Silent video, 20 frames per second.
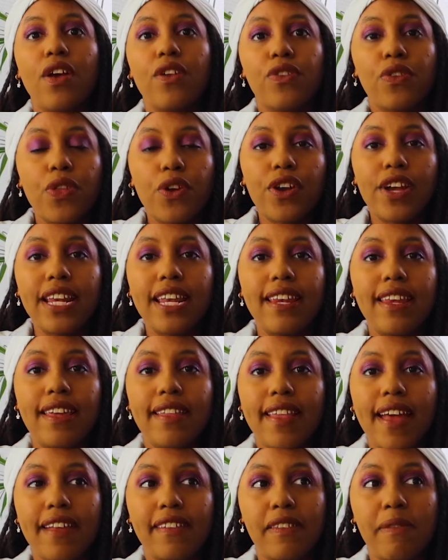So they're gonna
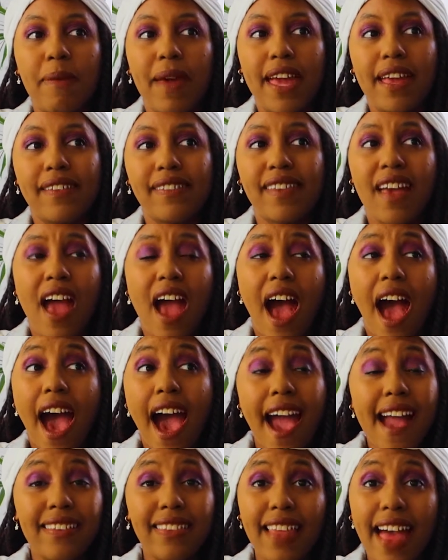need that space.
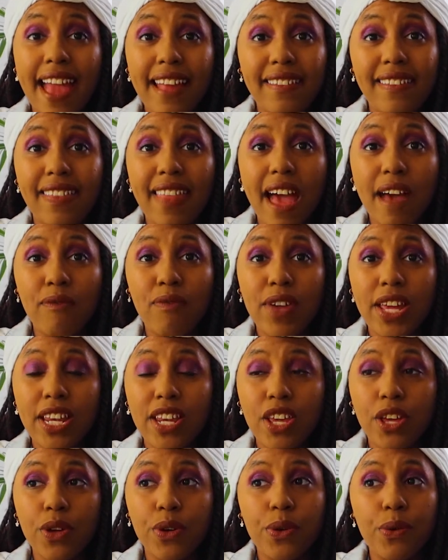I liked that
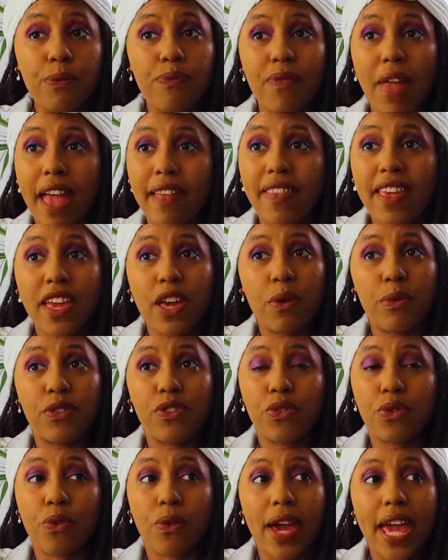venue. I think it
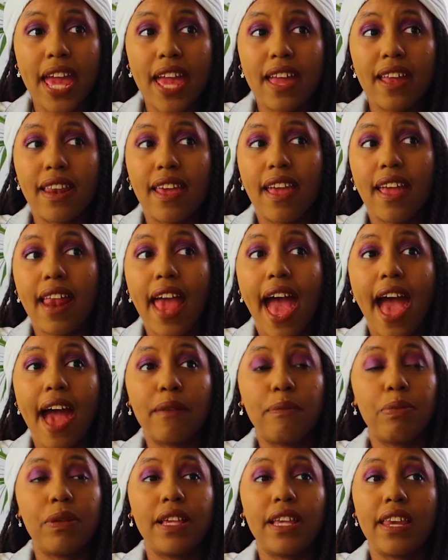was great. It
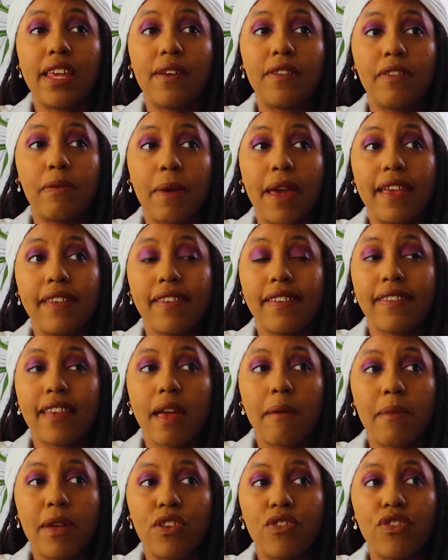had plenty of space, as
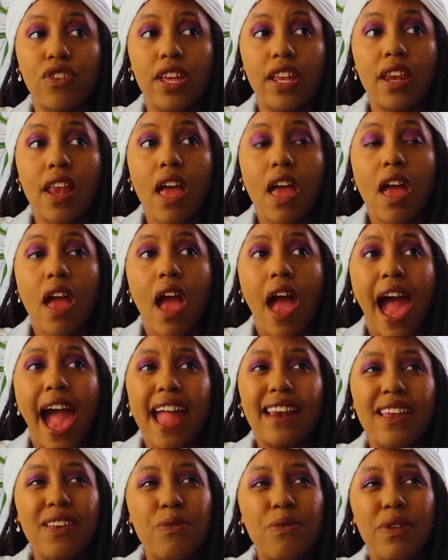I mentioned.
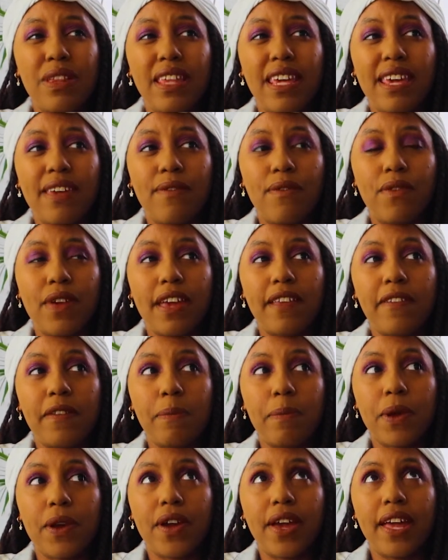I didn't really
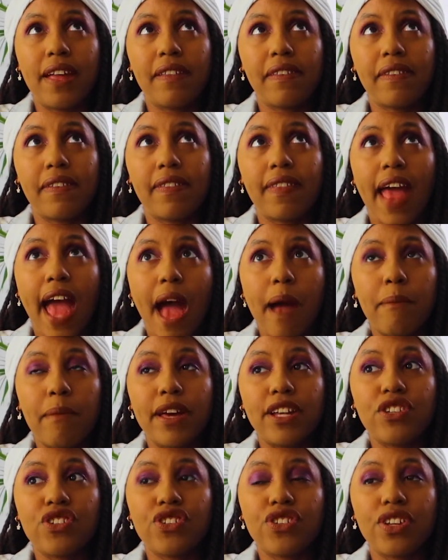experience that
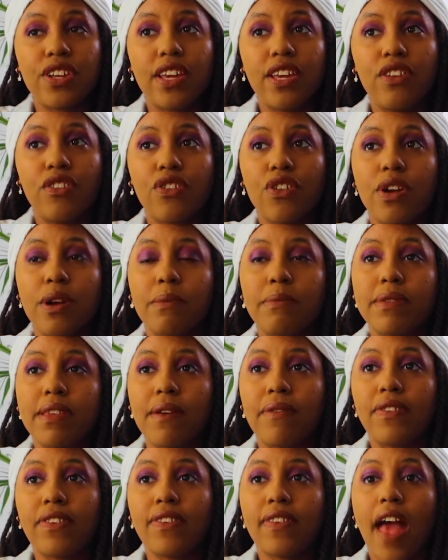much in terms
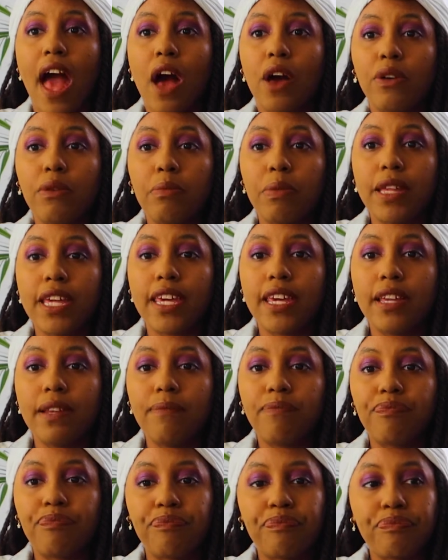of sound bleed.